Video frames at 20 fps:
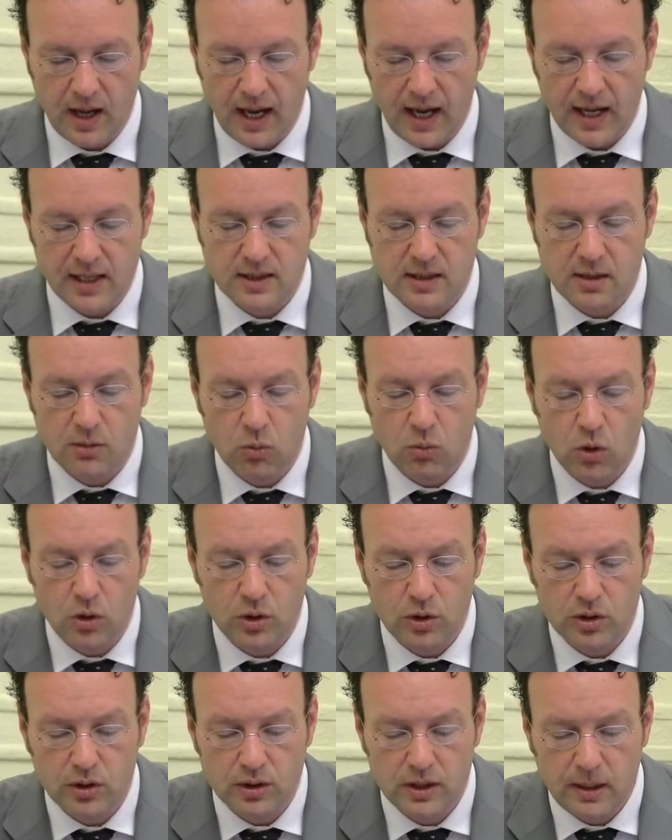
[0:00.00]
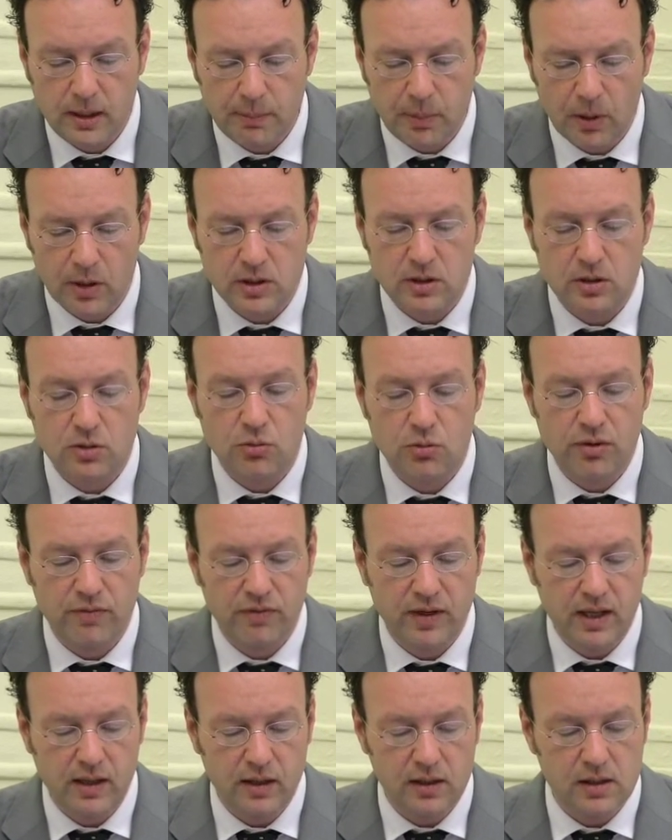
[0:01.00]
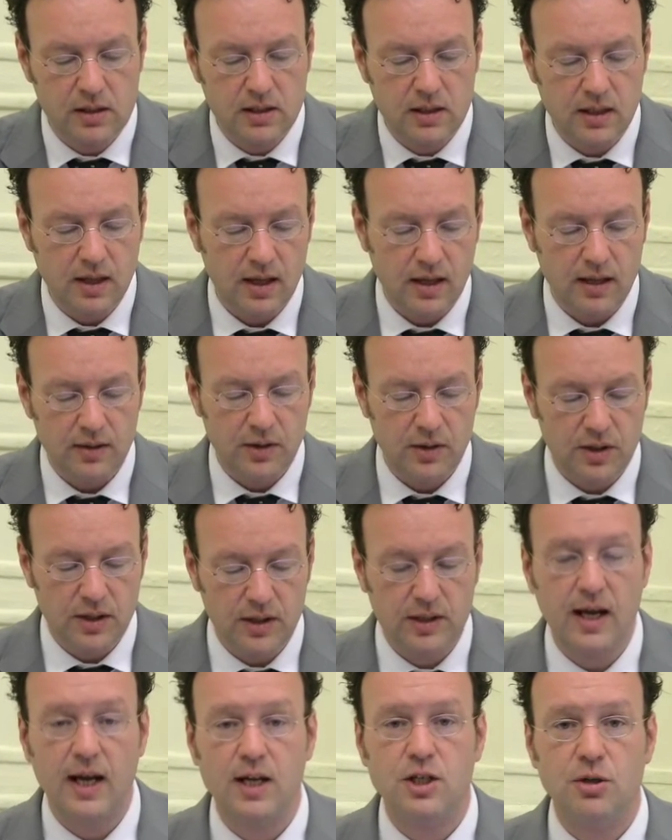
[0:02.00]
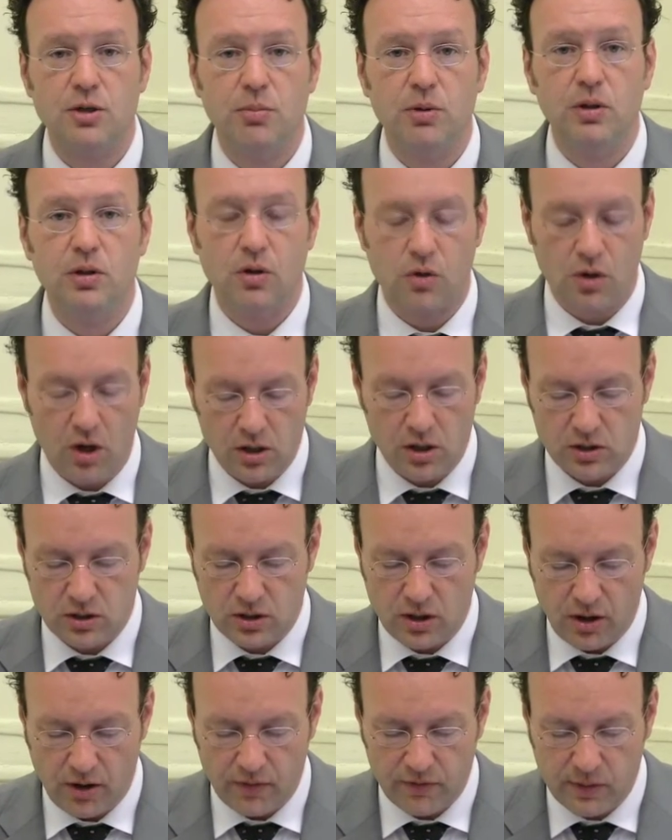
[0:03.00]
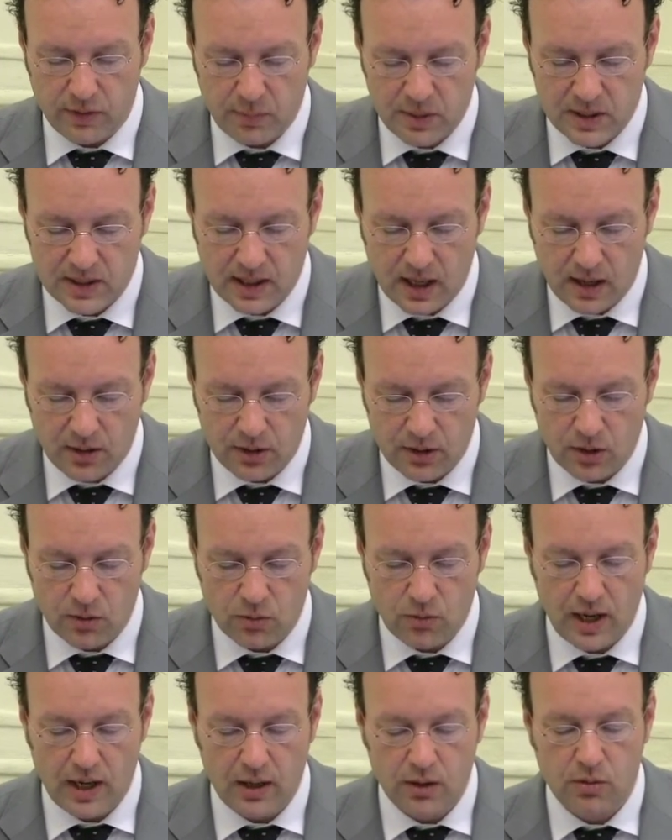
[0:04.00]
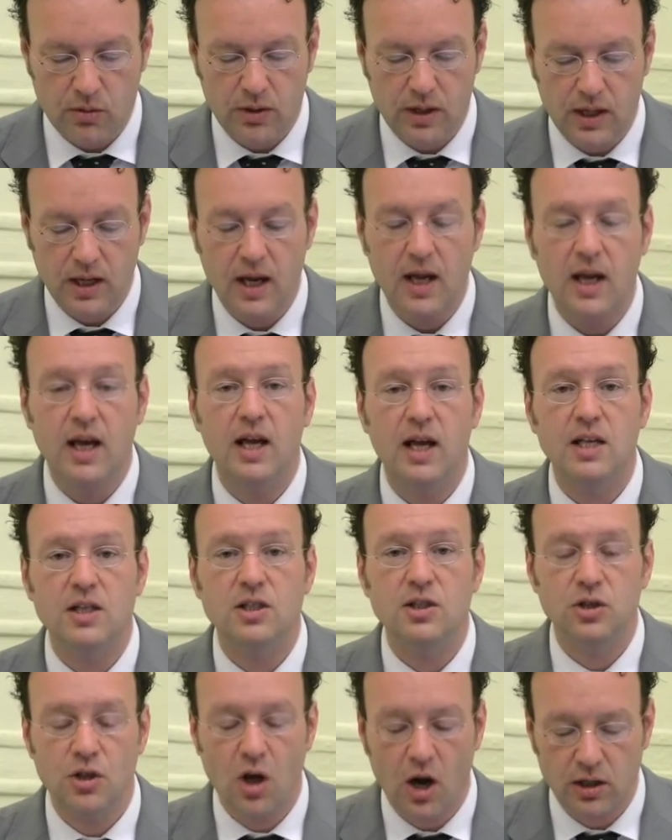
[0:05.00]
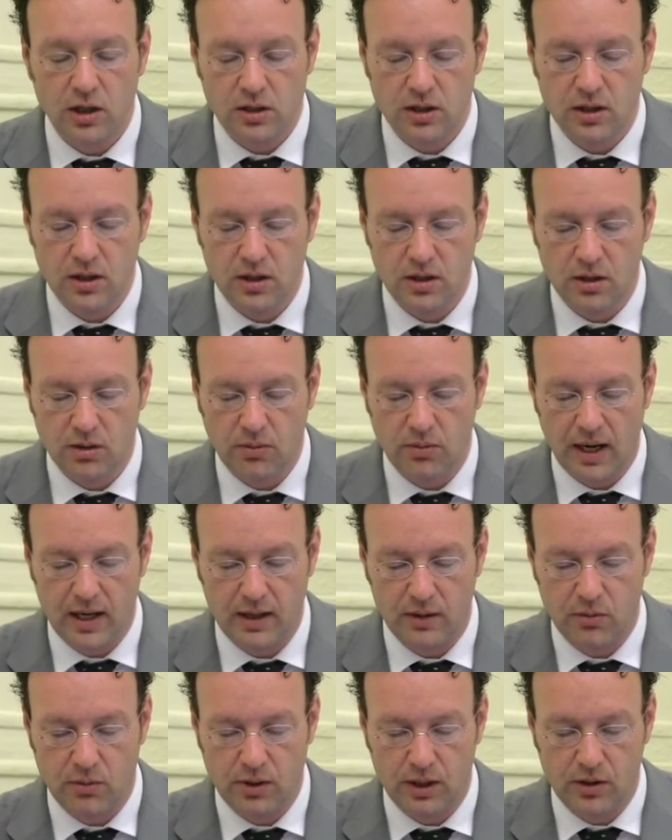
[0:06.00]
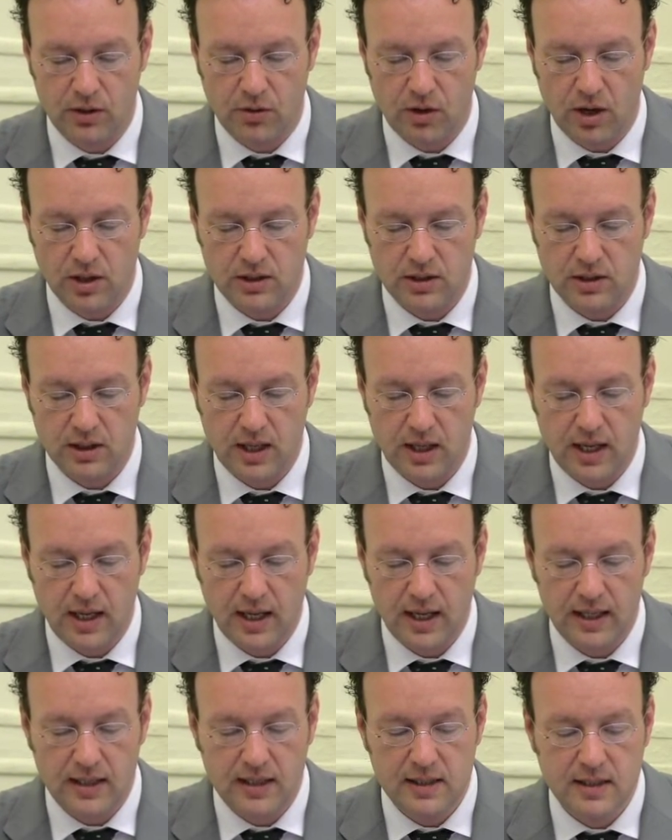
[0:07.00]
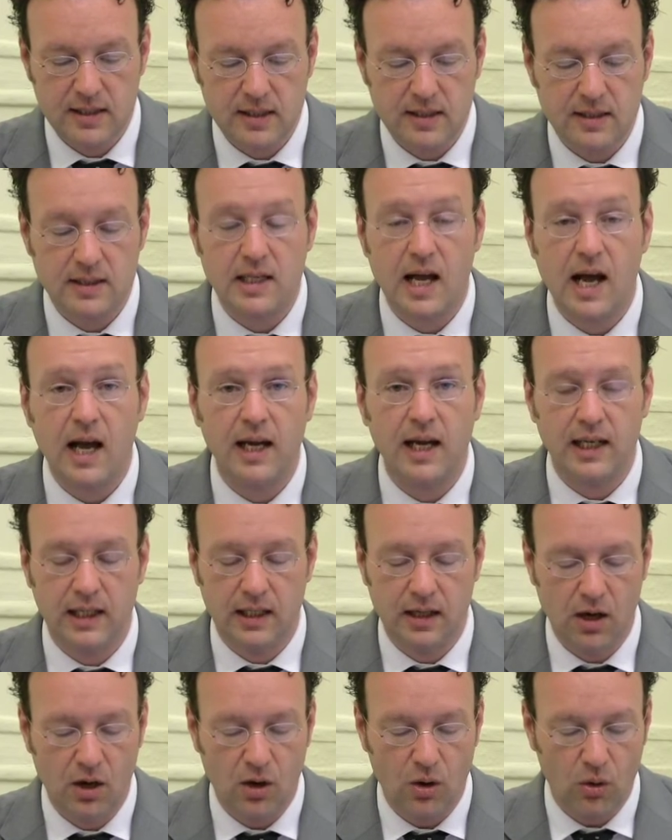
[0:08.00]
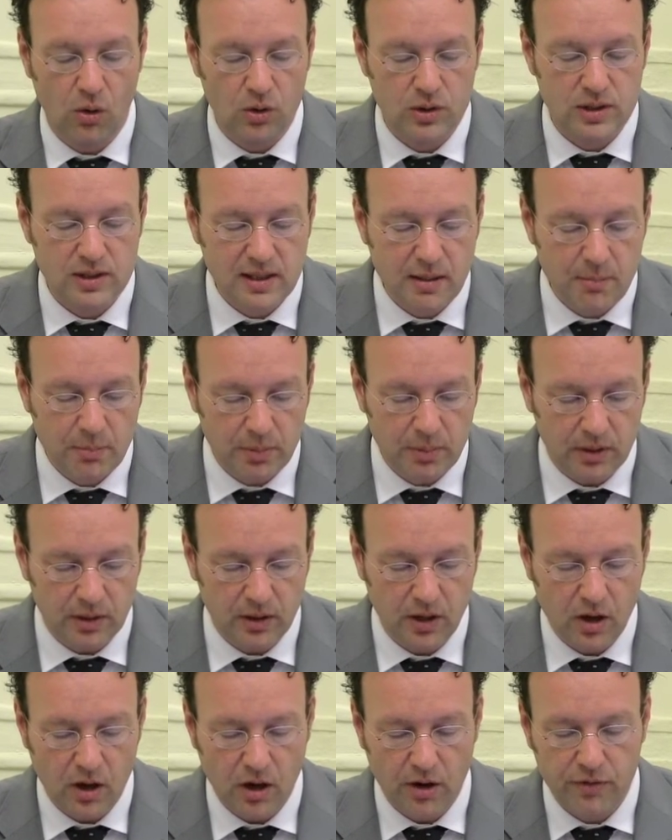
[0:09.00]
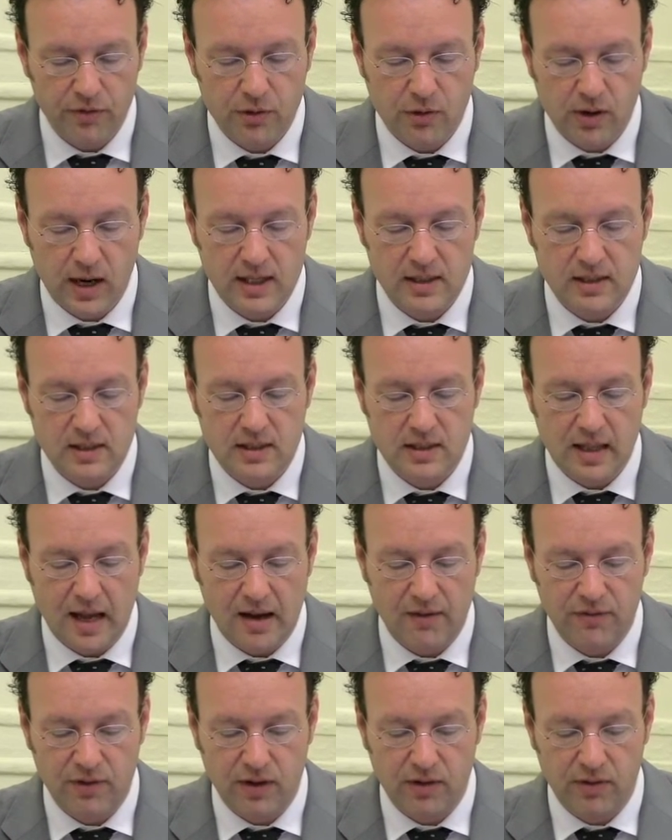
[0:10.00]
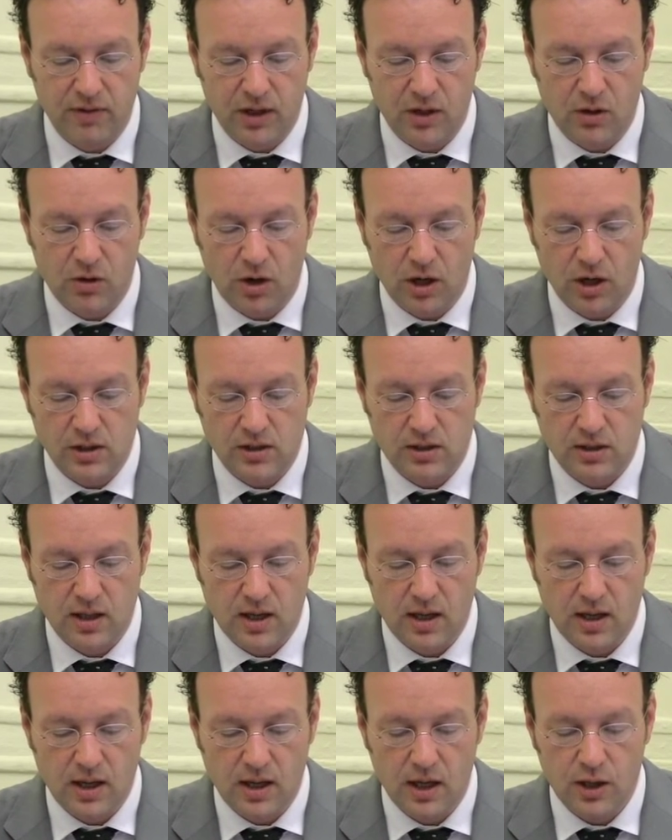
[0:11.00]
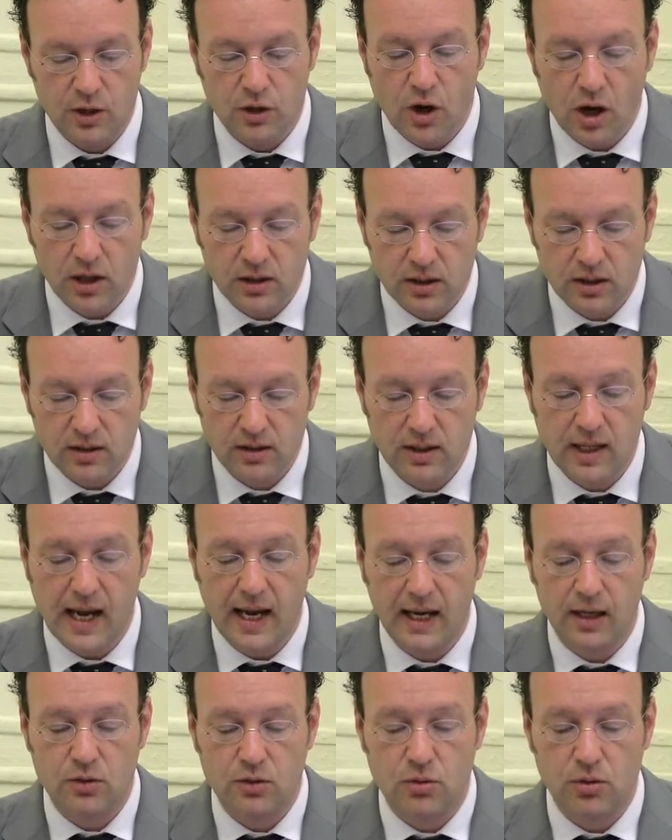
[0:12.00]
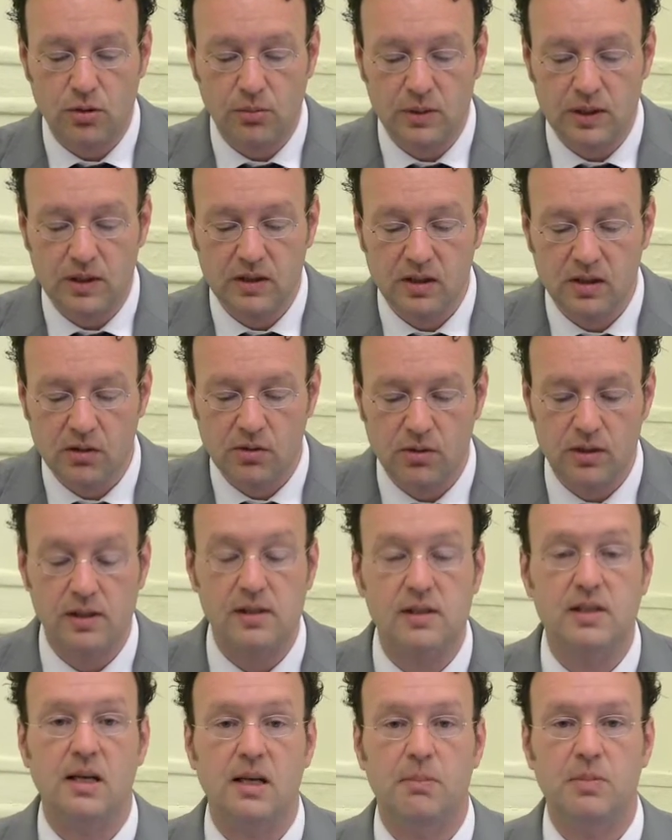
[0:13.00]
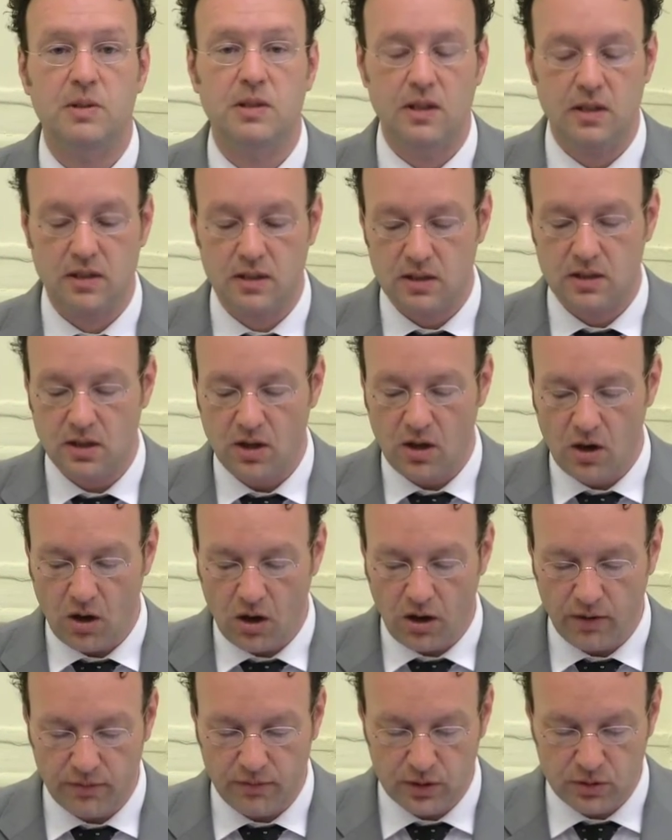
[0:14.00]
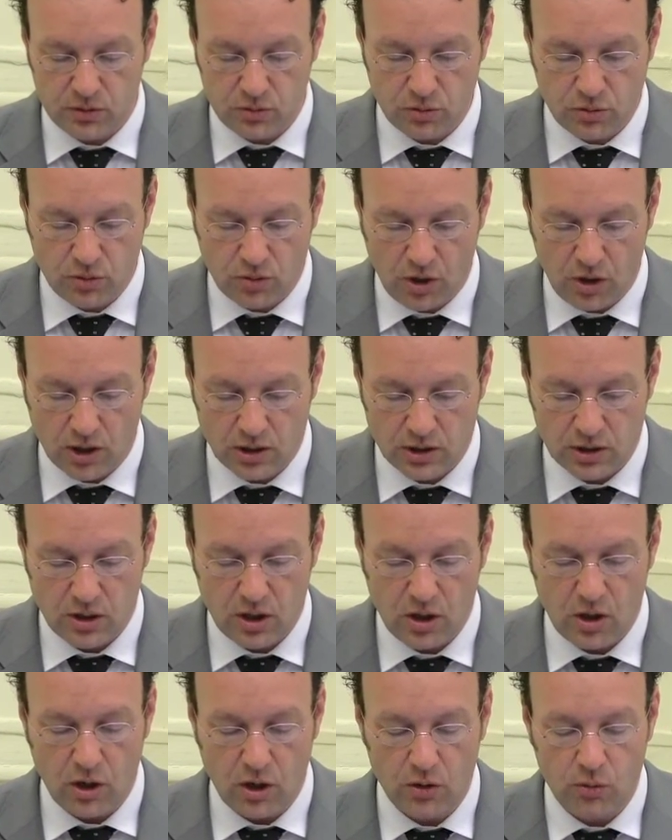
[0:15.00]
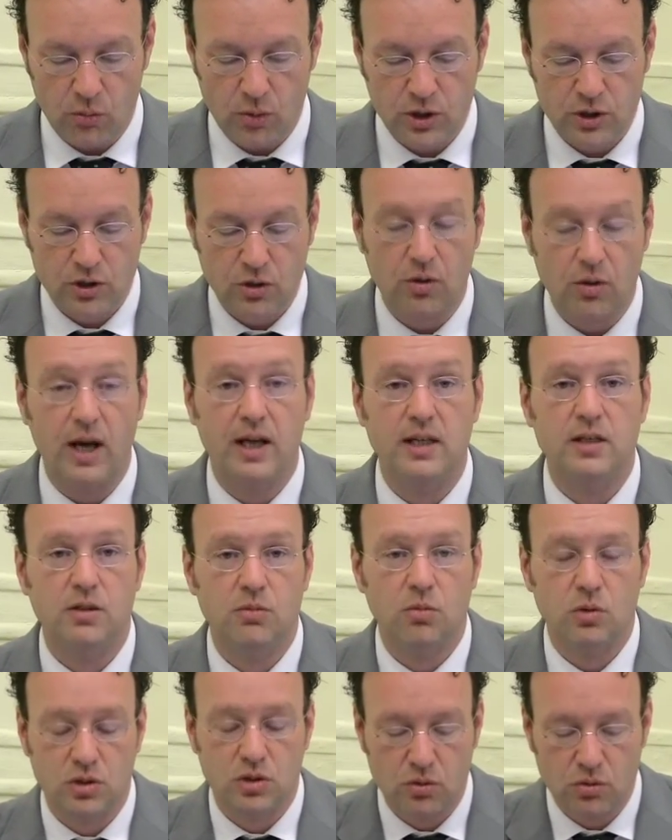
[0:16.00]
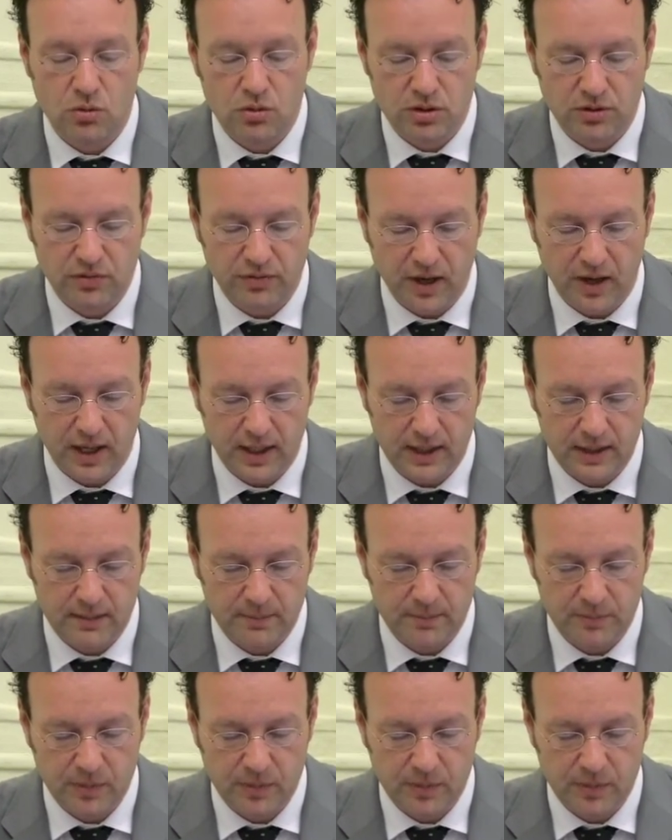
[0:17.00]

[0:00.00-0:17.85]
As the word typos reveals, the detachable cross of the Bessarion reliquary is not a reliquary cross. It is a sign or symbol of Christ's life giving cross, not the actual material substance of the true cross on which Christ was crucified.